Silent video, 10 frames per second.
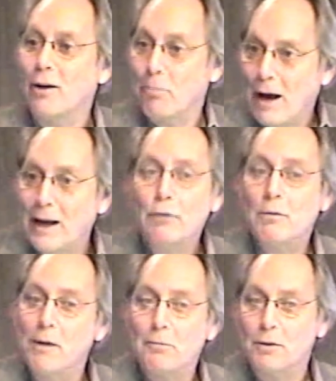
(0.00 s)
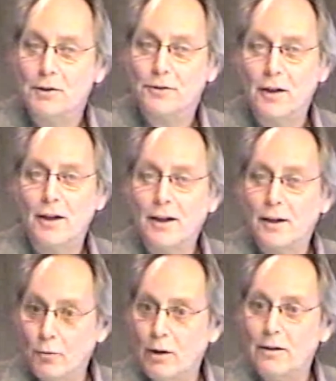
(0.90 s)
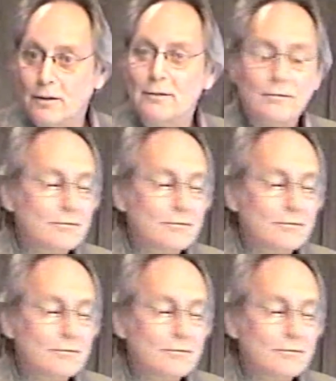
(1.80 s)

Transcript: Our body remembers what